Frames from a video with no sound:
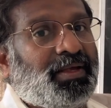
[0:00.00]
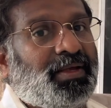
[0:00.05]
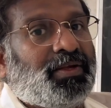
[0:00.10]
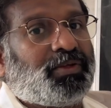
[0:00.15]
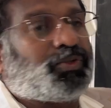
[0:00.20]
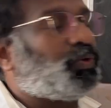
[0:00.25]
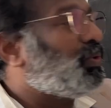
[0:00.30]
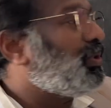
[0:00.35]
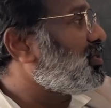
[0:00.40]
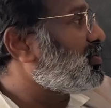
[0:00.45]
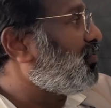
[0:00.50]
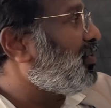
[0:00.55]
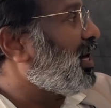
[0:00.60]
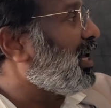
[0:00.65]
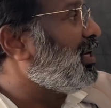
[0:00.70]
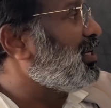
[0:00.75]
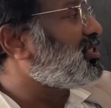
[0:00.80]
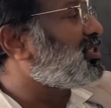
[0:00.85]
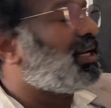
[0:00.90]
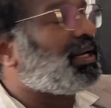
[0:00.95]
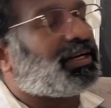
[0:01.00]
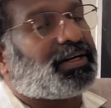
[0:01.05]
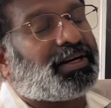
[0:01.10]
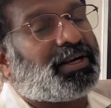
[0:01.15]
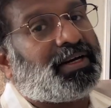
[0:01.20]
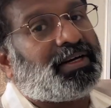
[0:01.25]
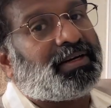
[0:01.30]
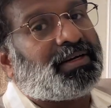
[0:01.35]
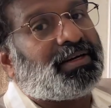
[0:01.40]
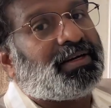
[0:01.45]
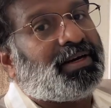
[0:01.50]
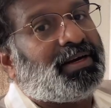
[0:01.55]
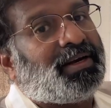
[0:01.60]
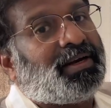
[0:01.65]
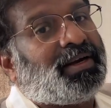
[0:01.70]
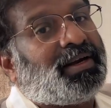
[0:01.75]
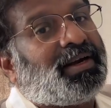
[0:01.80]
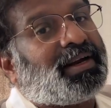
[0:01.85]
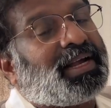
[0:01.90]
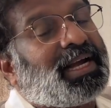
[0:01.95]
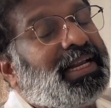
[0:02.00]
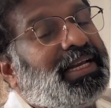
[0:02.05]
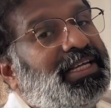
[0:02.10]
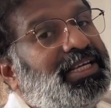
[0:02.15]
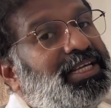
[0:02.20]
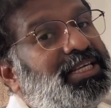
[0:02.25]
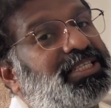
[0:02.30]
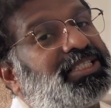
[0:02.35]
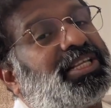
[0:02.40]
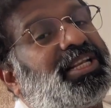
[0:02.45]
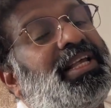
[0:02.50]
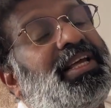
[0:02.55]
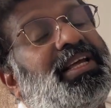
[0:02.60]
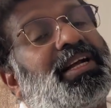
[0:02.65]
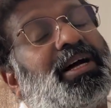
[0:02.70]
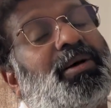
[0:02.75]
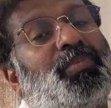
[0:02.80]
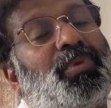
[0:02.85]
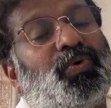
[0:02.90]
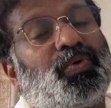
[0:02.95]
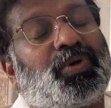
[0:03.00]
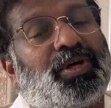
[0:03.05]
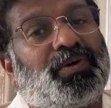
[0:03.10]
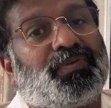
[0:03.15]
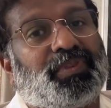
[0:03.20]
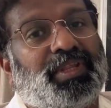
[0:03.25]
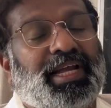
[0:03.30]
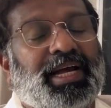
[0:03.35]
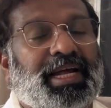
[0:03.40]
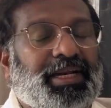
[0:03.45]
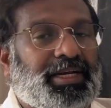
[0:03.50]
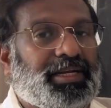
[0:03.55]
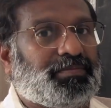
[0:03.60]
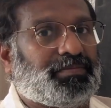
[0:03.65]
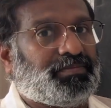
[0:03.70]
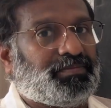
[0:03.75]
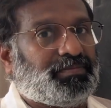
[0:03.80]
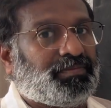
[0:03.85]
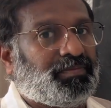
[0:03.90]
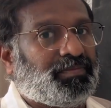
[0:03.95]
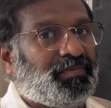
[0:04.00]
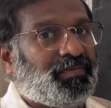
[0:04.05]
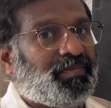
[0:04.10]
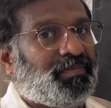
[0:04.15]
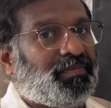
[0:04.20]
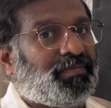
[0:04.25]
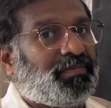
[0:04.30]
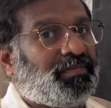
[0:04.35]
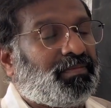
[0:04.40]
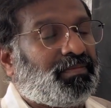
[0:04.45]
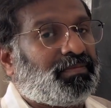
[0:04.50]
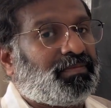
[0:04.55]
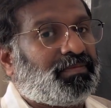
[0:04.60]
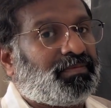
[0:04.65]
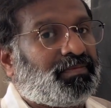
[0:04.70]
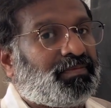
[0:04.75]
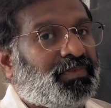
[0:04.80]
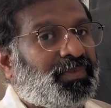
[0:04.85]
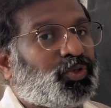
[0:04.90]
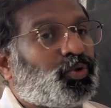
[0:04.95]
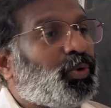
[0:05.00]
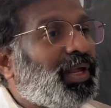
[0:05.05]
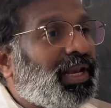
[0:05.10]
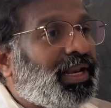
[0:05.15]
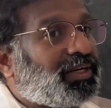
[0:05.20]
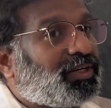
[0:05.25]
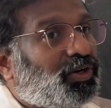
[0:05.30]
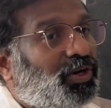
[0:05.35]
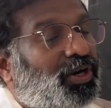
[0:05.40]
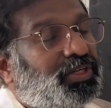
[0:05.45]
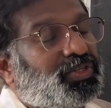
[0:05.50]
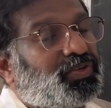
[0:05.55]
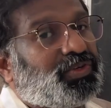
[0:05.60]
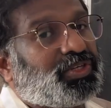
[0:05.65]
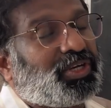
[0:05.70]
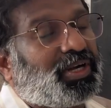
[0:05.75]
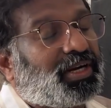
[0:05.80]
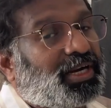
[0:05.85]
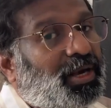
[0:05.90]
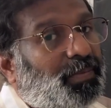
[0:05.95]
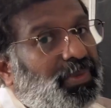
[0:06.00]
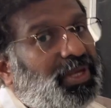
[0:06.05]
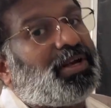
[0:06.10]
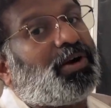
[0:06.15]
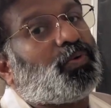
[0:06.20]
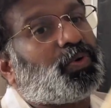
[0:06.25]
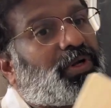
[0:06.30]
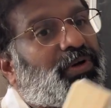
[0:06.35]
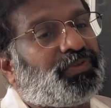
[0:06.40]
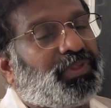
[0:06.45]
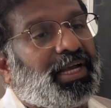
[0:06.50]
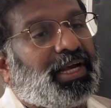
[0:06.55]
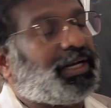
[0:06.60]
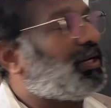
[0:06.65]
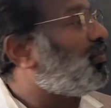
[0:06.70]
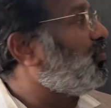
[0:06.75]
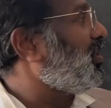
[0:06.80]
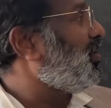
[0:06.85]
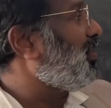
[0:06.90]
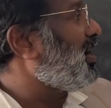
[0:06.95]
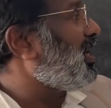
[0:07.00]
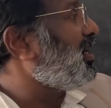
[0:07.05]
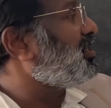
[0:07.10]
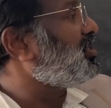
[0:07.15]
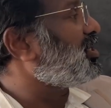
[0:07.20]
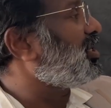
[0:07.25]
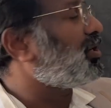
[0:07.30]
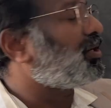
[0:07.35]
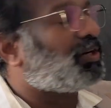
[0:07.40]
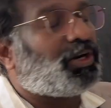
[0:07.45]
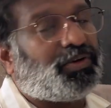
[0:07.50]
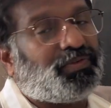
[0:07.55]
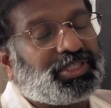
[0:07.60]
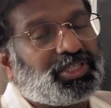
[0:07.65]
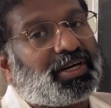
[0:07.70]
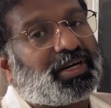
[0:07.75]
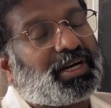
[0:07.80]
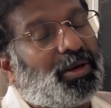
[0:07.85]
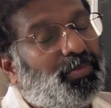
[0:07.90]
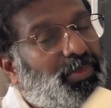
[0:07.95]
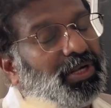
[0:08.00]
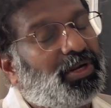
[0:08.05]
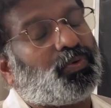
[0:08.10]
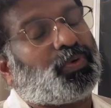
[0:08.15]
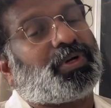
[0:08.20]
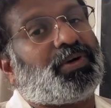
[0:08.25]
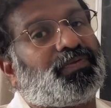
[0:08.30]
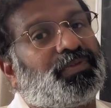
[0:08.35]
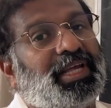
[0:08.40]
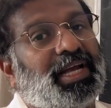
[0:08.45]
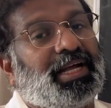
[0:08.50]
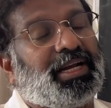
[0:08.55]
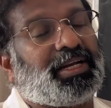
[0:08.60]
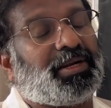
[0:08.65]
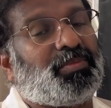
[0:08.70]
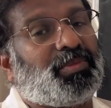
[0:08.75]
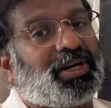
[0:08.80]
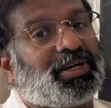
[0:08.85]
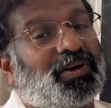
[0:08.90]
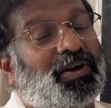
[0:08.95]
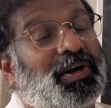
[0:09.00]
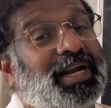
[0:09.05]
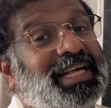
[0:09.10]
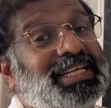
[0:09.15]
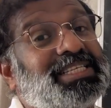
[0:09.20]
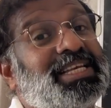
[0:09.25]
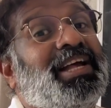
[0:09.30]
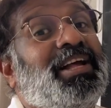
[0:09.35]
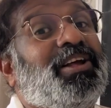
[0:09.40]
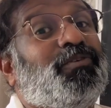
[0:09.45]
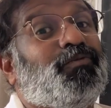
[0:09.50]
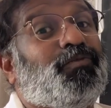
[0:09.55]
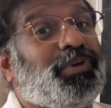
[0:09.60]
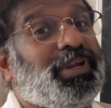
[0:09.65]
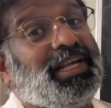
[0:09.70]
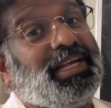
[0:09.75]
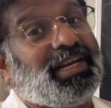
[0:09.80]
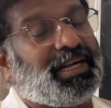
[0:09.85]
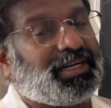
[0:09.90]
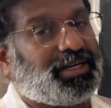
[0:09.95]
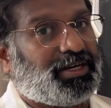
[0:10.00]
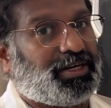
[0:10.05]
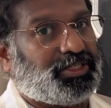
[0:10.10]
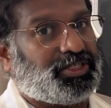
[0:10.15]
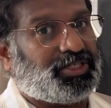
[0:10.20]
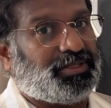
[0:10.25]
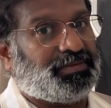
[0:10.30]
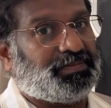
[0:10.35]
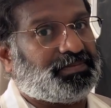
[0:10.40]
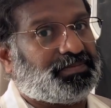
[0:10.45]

So this valence electron can easily come out of the atom. So electrons which are coming out of the atom, the valence electron which are coming out of the atom are called as free electrons.